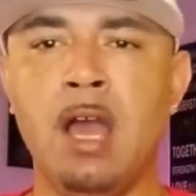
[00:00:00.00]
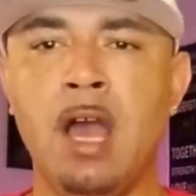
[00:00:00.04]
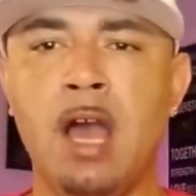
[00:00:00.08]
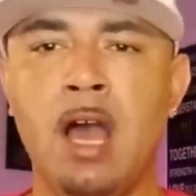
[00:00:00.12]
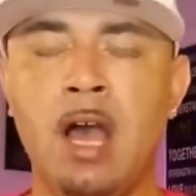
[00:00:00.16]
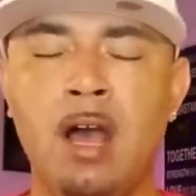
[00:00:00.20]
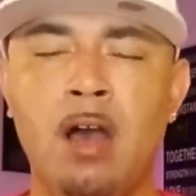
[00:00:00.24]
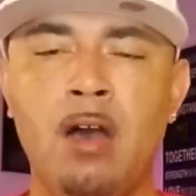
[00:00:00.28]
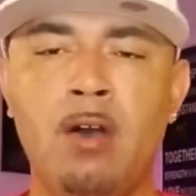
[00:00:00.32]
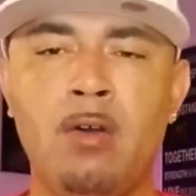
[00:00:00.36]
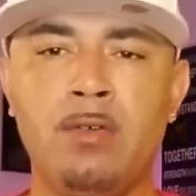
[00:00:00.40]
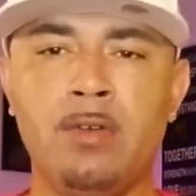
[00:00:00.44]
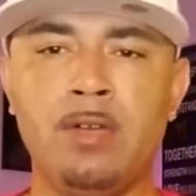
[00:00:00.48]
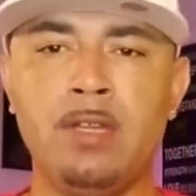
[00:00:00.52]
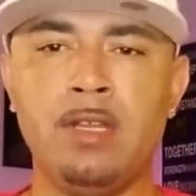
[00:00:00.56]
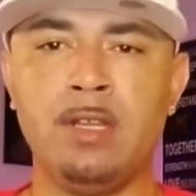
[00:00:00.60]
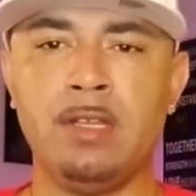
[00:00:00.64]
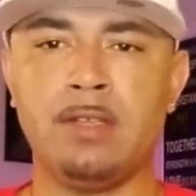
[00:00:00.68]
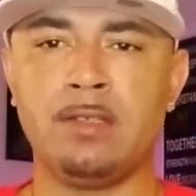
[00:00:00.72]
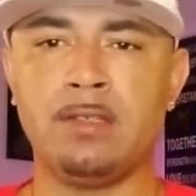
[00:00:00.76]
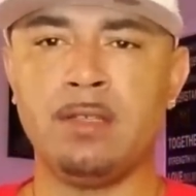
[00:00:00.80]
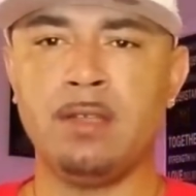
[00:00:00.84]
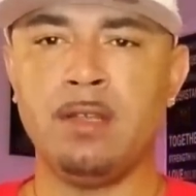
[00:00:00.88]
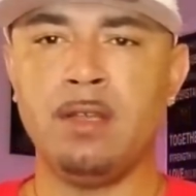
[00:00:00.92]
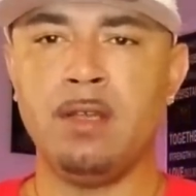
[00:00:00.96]
all
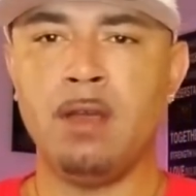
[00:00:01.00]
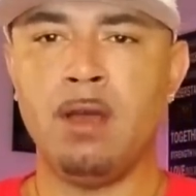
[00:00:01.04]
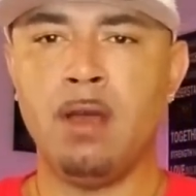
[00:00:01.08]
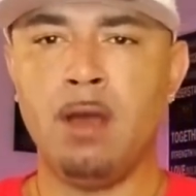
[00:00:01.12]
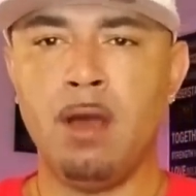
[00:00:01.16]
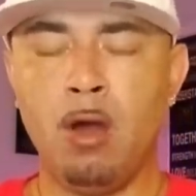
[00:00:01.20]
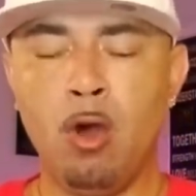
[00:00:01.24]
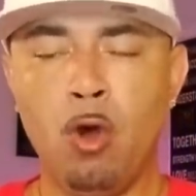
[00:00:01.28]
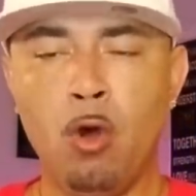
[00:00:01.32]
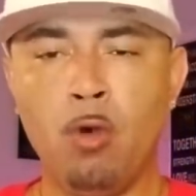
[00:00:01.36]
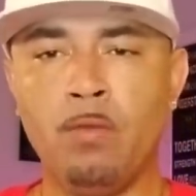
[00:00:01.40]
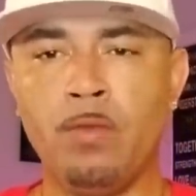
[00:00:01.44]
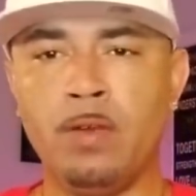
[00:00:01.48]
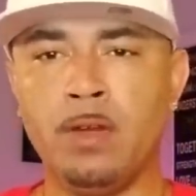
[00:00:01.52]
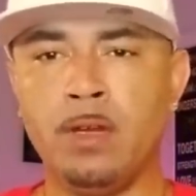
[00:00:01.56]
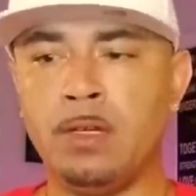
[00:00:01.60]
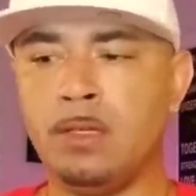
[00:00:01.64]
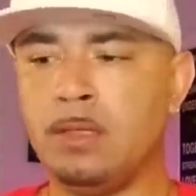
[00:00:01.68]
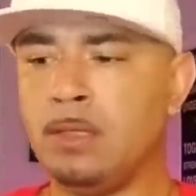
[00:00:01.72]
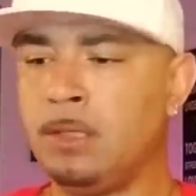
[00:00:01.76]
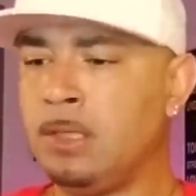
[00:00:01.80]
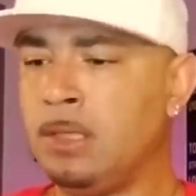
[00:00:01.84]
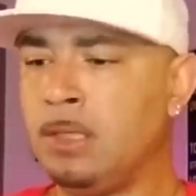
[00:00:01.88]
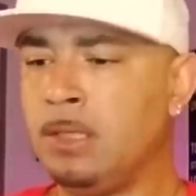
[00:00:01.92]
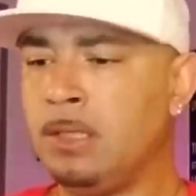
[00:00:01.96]
this over
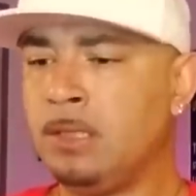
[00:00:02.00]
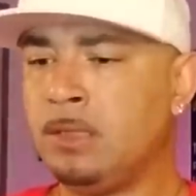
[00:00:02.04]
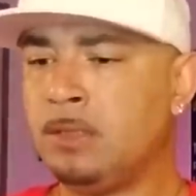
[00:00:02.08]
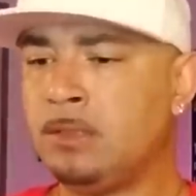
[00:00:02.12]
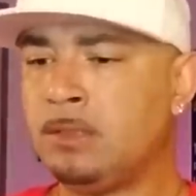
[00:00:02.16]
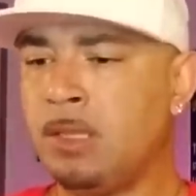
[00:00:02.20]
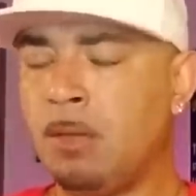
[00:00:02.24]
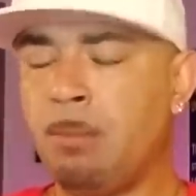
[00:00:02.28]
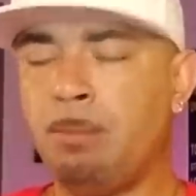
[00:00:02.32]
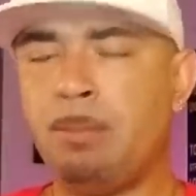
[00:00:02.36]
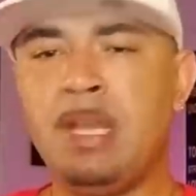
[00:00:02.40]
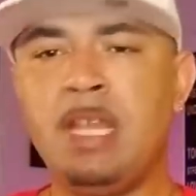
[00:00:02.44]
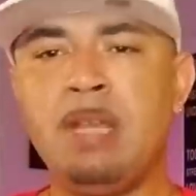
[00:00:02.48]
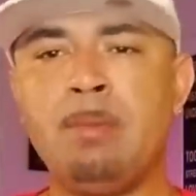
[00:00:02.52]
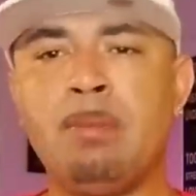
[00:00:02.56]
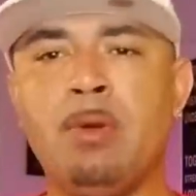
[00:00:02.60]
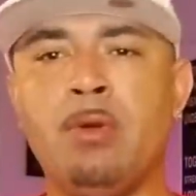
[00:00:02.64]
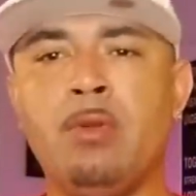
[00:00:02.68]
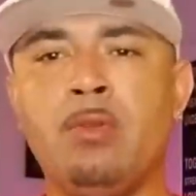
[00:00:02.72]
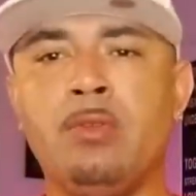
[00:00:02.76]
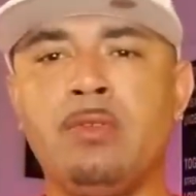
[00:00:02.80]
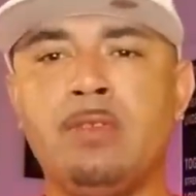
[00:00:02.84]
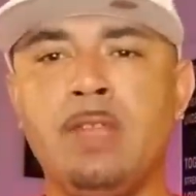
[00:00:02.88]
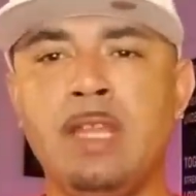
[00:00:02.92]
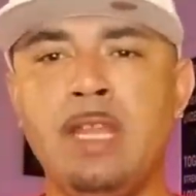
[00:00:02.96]
some
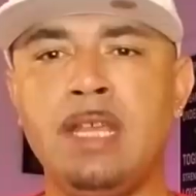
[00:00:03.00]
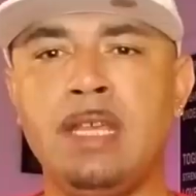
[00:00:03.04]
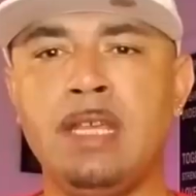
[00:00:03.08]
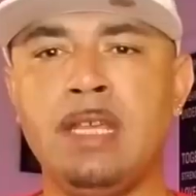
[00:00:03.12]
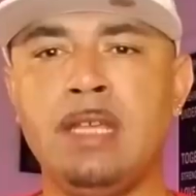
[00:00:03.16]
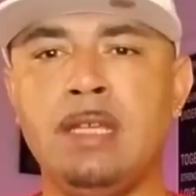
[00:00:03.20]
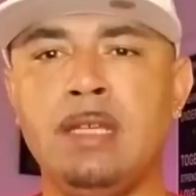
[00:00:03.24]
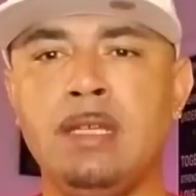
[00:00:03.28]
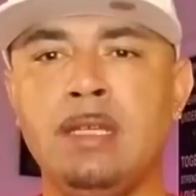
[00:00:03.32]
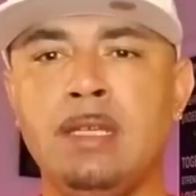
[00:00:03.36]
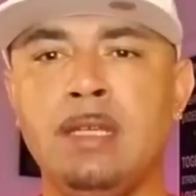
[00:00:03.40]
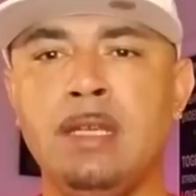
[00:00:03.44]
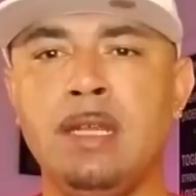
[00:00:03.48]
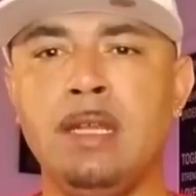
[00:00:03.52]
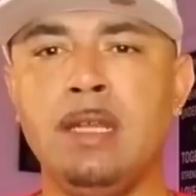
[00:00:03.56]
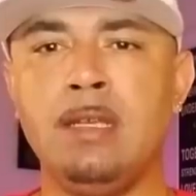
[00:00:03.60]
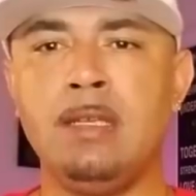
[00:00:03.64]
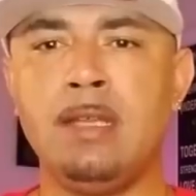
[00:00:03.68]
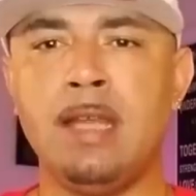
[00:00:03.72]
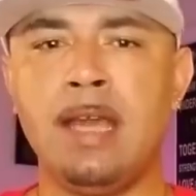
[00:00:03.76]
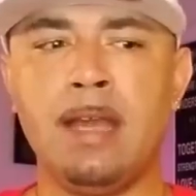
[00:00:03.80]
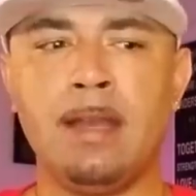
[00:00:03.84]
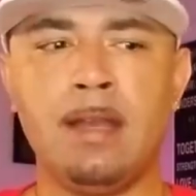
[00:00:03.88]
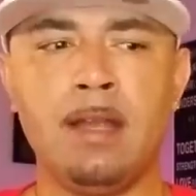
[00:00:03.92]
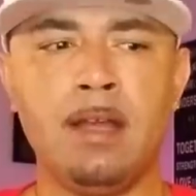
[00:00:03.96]
people thinking
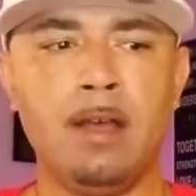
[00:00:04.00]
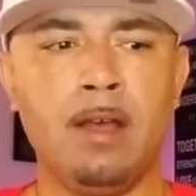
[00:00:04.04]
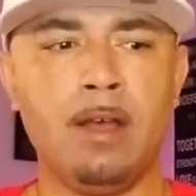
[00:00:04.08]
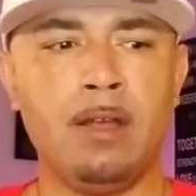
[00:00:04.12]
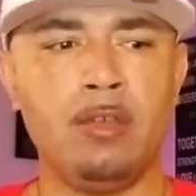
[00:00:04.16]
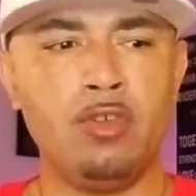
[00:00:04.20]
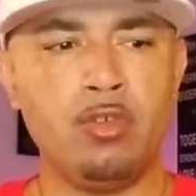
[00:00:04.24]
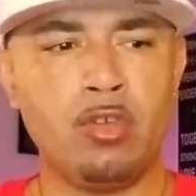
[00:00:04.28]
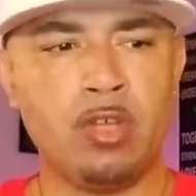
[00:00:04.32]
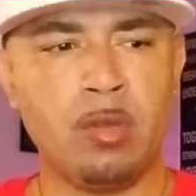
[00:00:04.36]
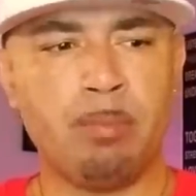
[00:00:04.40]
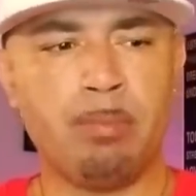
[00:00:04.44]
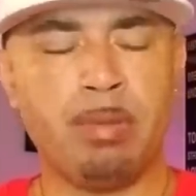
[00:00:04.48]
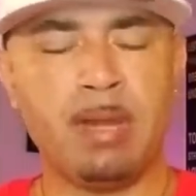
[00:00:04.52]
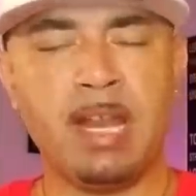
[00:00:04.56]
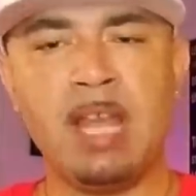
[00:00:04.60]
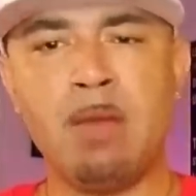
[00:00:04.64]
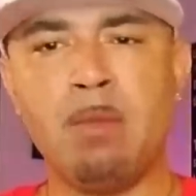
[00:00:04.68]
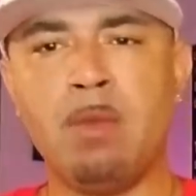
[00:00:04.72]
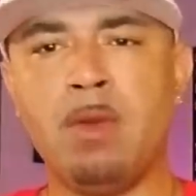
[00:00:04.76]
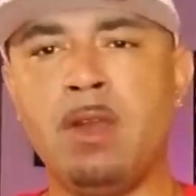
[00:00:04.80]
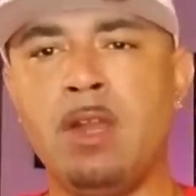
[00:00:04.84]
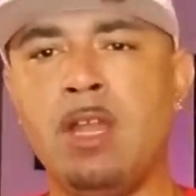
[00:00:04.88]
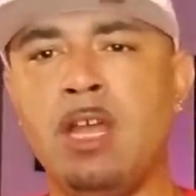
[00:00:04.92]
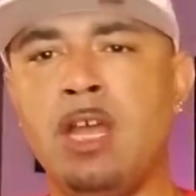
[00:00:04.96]
that uh, you can play
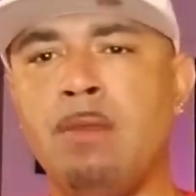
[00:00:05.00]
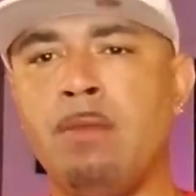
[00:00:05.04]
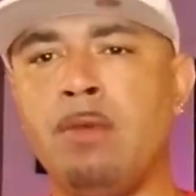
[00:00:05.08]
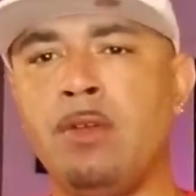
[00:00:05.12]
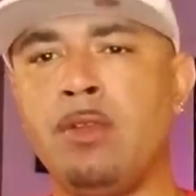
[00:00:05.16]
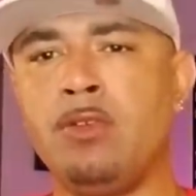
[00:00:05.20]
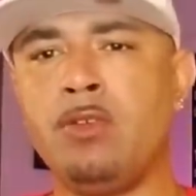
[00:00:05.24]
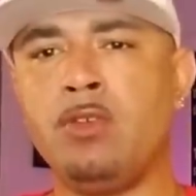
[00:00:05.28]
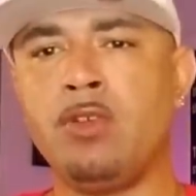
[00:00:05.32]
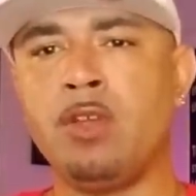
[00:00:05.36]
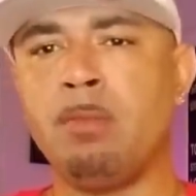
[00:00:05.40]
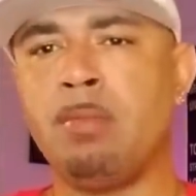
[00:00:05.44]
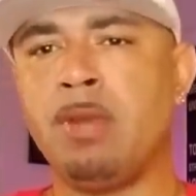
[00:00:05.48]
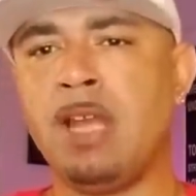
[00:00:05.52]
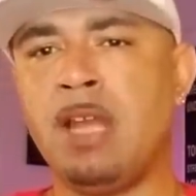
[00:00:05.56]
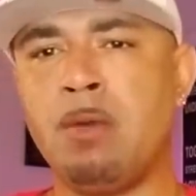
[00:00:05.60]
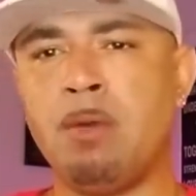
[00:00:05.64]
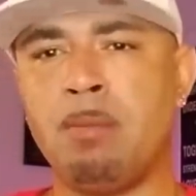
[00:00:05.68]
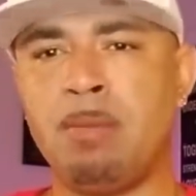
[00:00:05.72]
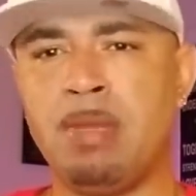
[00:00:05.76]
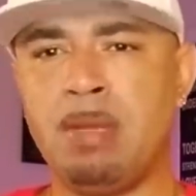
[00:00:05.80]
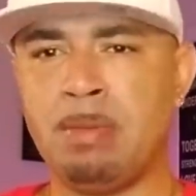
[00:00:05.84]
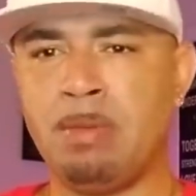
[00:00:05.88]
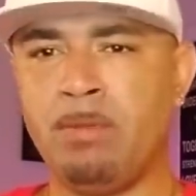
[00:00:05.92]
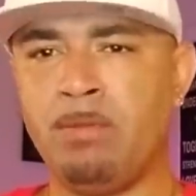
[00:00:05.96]
with love or you can play
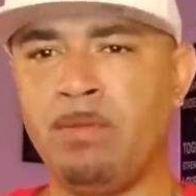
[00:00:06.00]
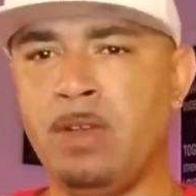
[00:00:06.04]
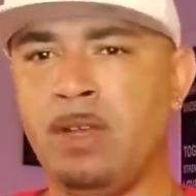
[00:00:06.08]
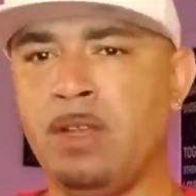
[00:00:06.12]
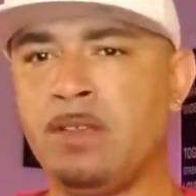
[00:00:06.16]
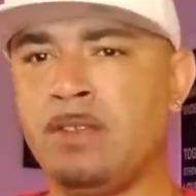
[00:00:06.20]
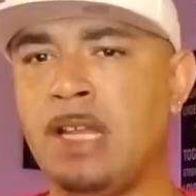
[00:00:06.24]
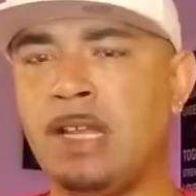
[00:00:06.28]
with people's feelings.